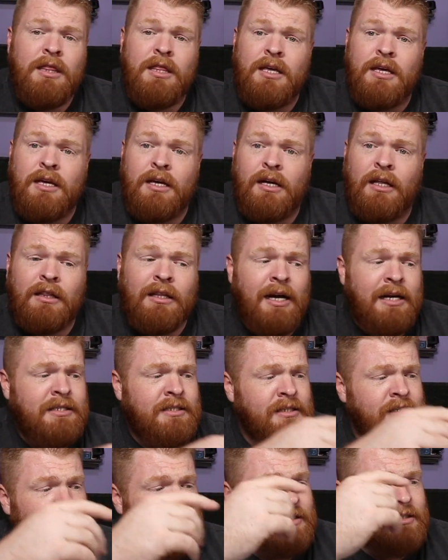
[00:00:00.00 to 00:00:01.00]
the
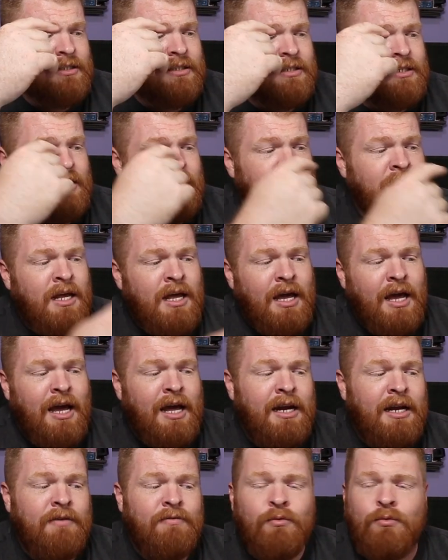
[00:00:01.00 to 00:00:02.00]
Alexa Assistant,
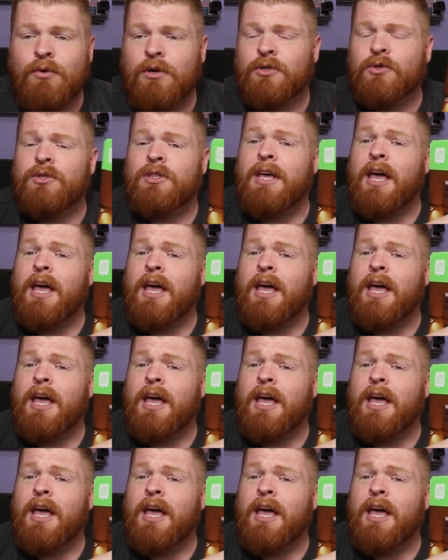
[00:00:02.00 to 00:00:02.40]
and even works with